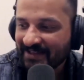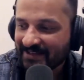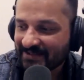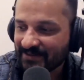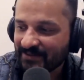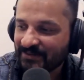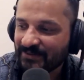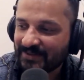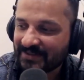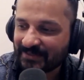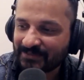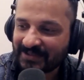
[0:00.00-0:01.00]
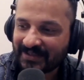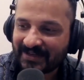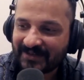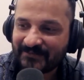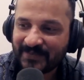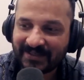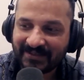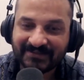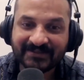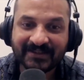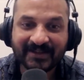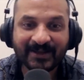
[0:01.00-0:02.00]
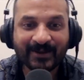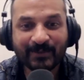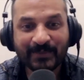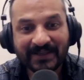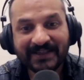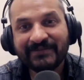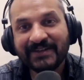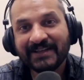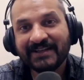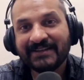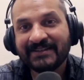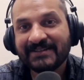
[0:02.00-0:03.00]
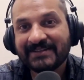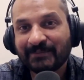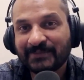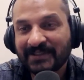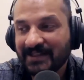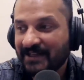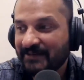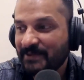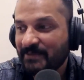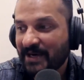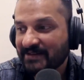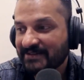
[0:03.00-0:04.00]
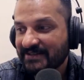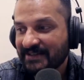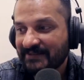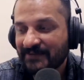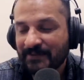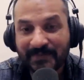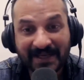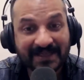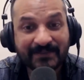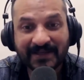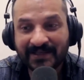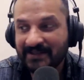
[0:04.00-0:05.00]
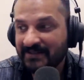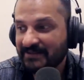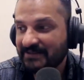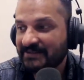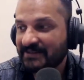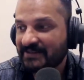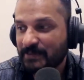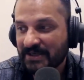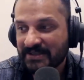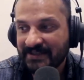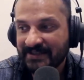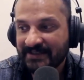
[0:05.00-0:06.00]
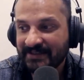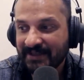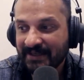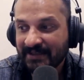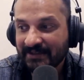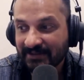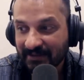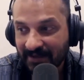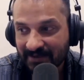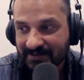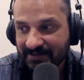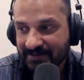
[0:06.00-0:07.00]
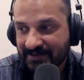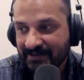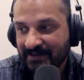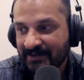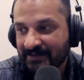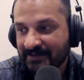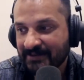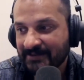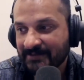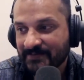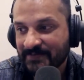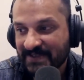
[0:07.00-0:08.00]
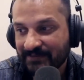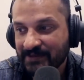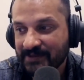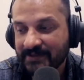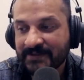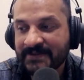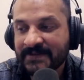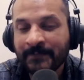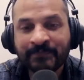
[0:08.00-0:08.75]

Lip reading: So something that I've been, you know, believing in, something that I've been practicing for many, many years, especially the last several years,